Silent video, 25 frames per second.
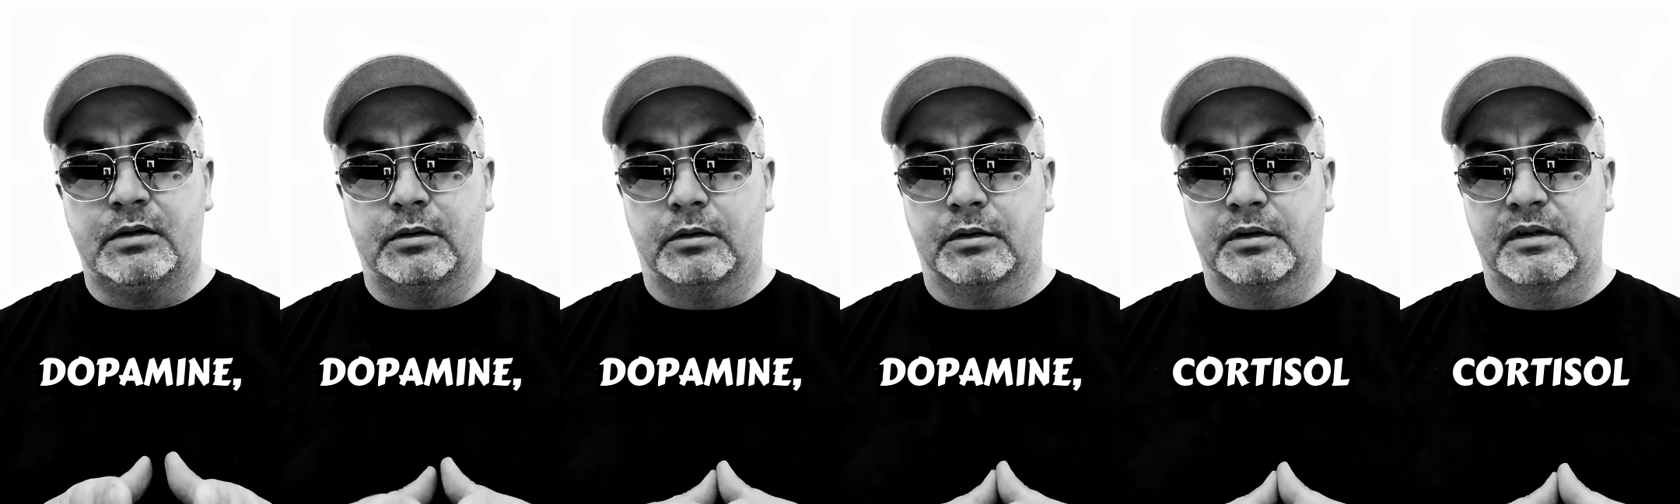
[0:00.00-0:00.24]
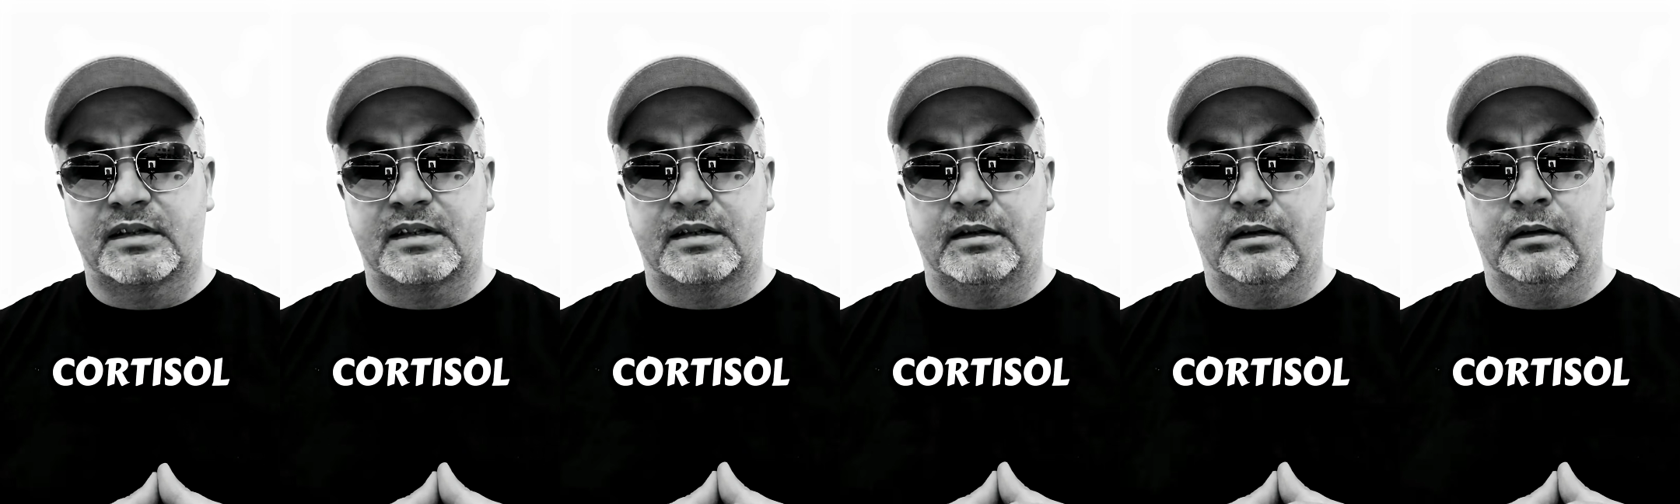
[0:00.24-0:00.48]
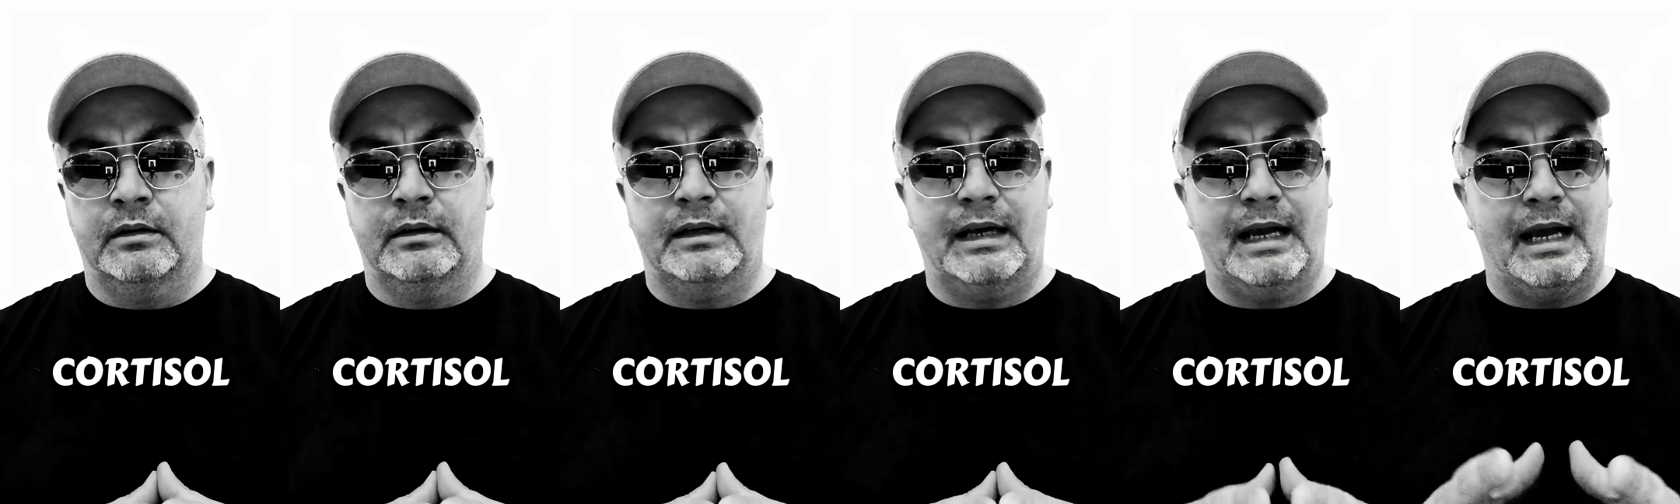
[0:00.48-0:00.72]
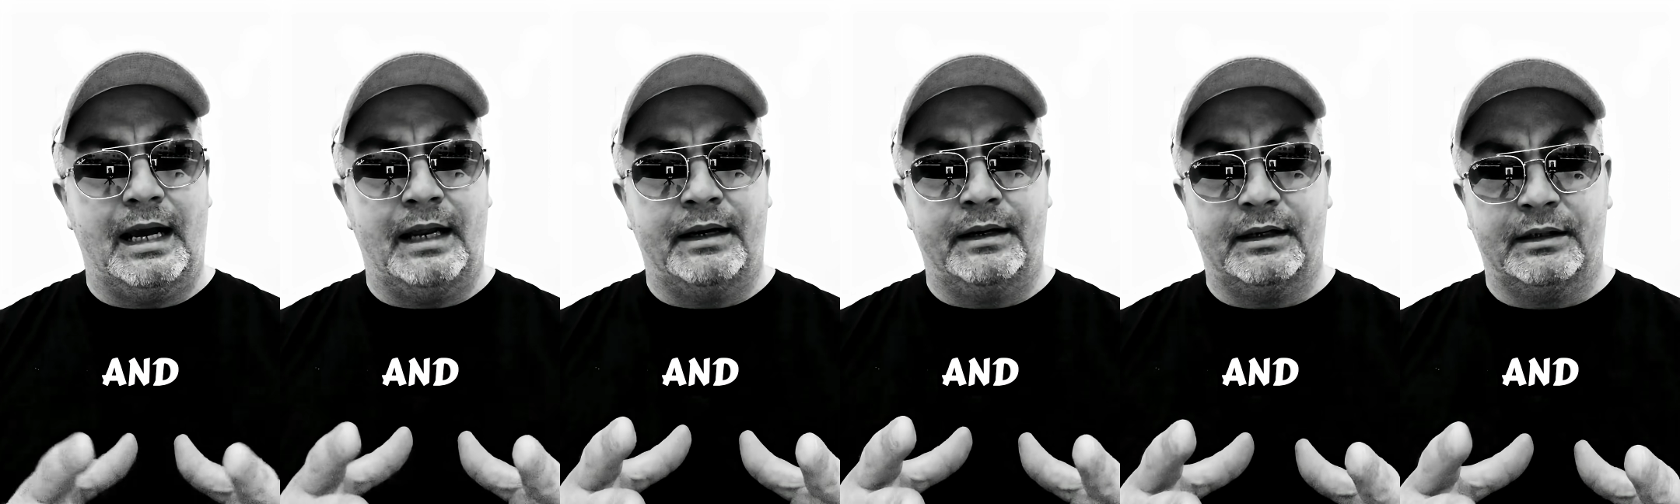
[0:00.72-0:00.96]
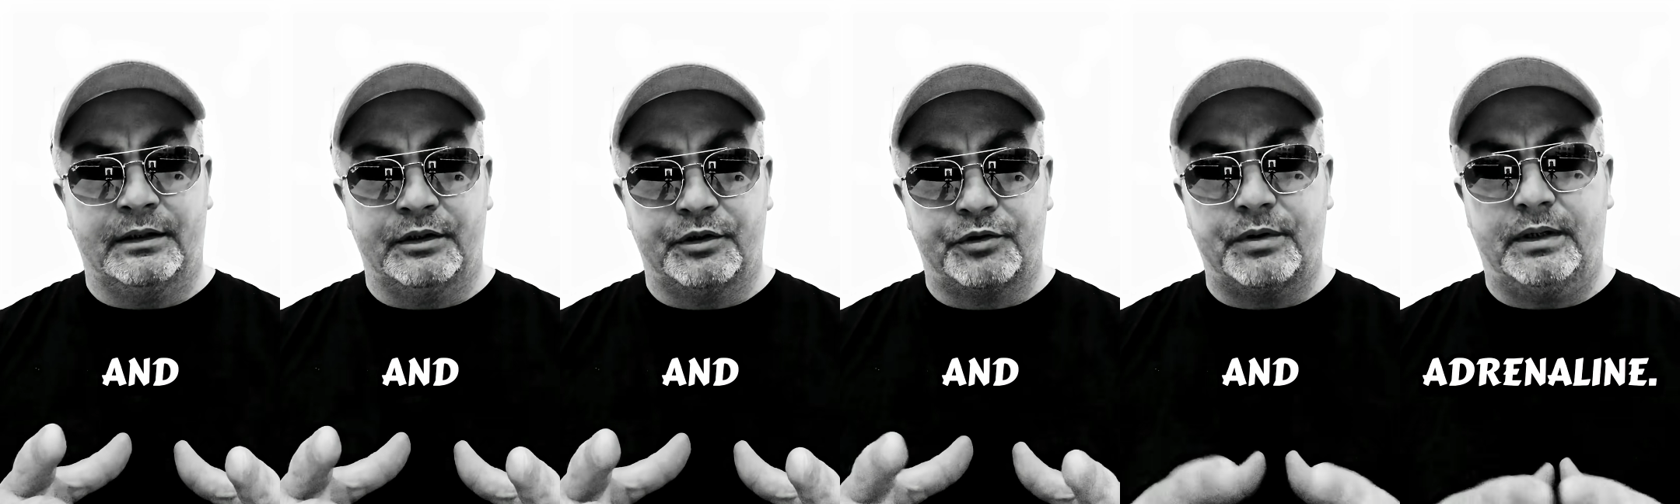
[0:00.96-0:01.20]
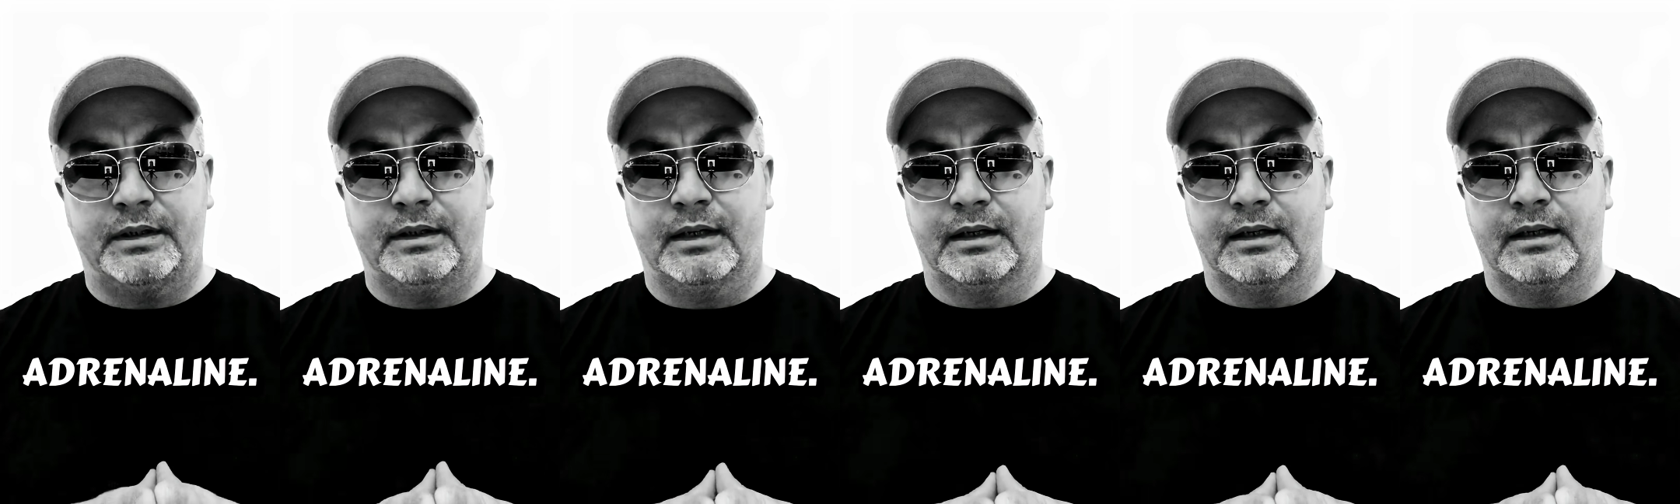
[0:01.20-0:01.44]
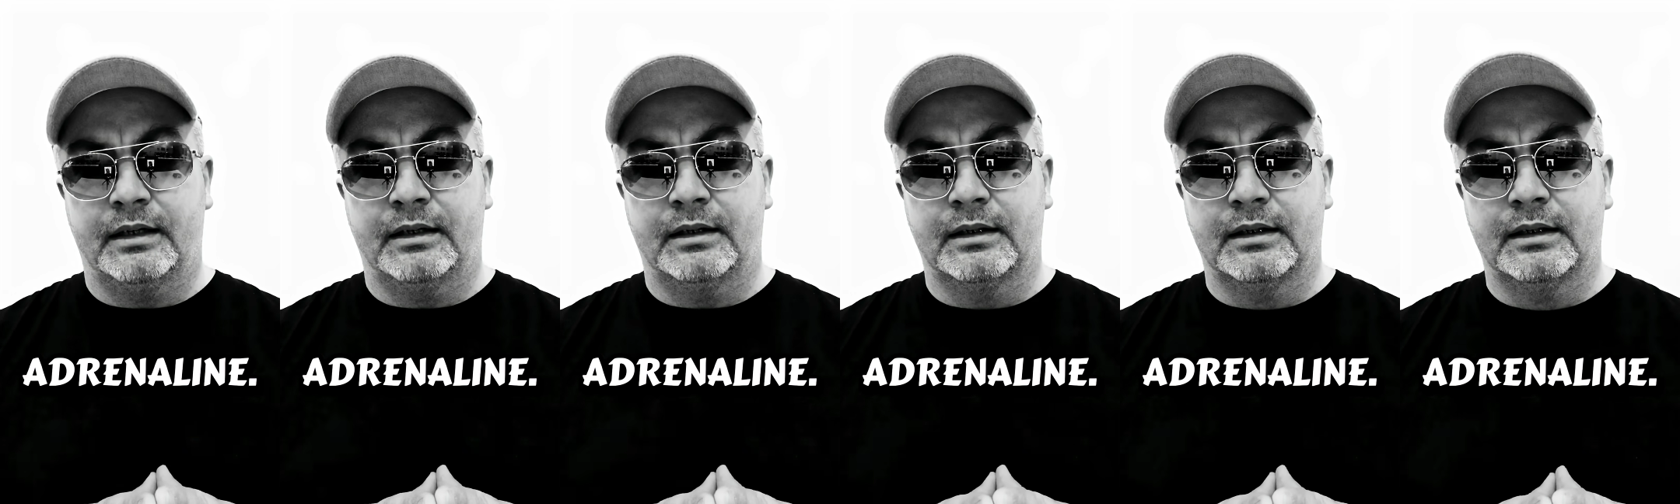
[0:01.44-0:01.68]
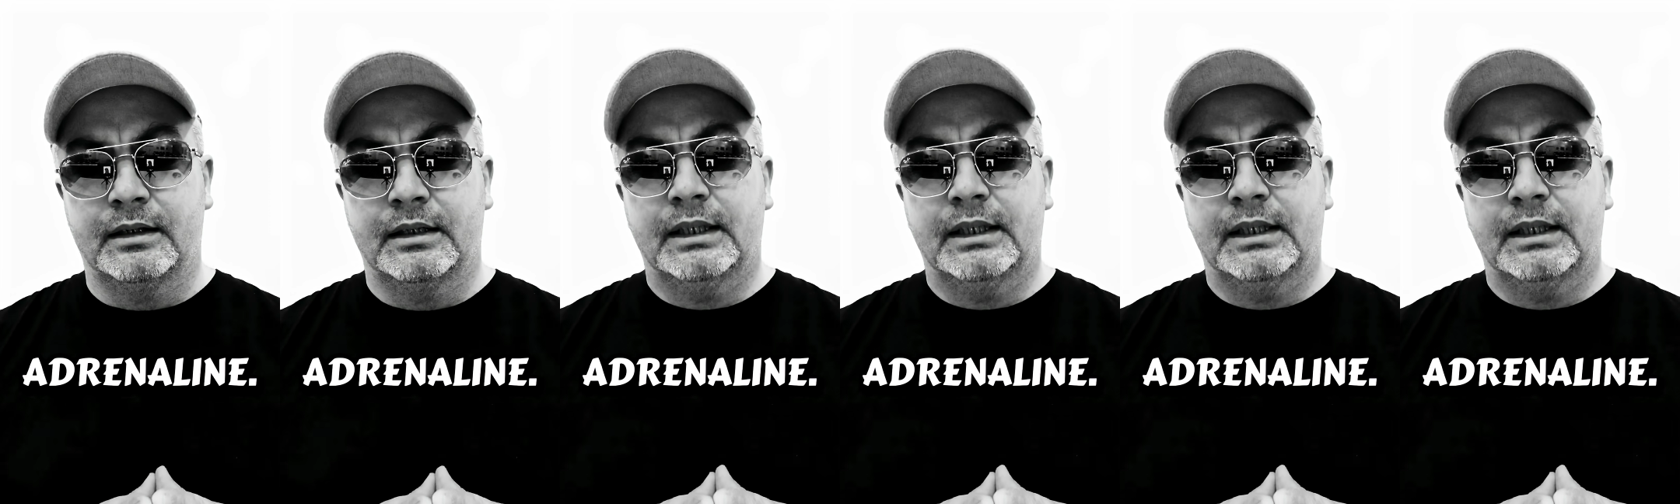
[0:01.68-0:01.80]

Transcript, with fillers: cortisol, and adrenaline.